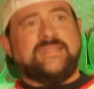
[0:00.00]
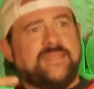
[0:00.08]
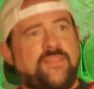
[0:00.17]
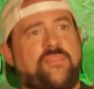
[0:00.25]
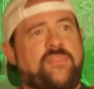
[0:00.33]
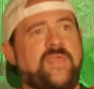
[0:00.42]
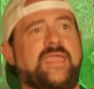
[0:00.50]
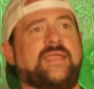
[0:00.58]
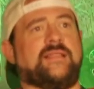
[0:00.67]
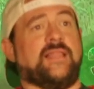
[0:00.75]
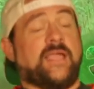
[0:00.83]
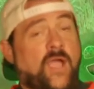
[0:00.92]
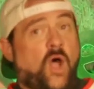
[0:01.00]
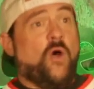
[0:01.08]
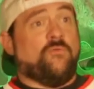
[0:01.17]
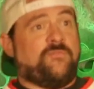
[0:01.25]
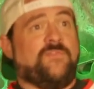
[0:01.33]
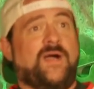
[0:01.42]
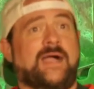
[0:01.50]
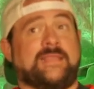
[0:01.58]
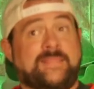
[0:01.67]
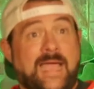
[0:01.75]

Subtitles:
didn't think, like, oh fuck,